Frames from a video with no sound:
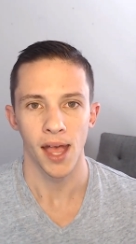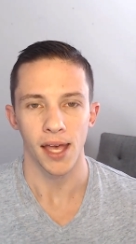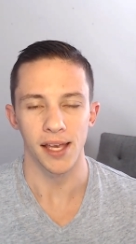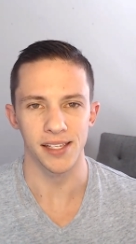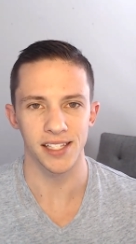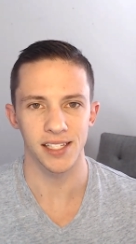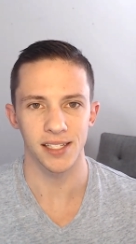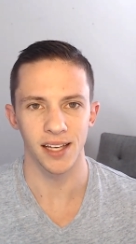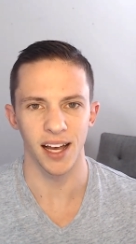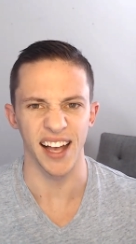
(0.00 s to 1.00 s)

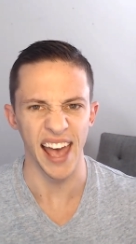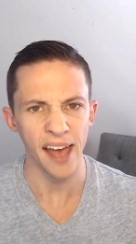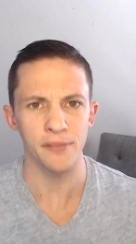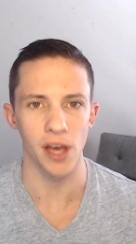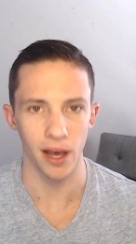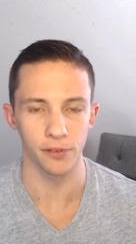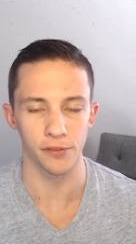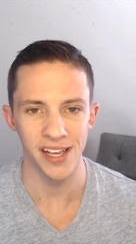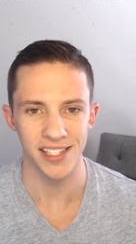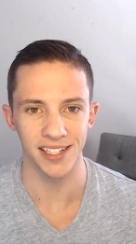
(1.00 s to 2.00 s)
is a caveat of
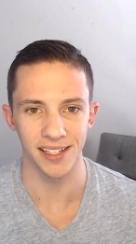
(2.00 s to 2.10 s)
investing,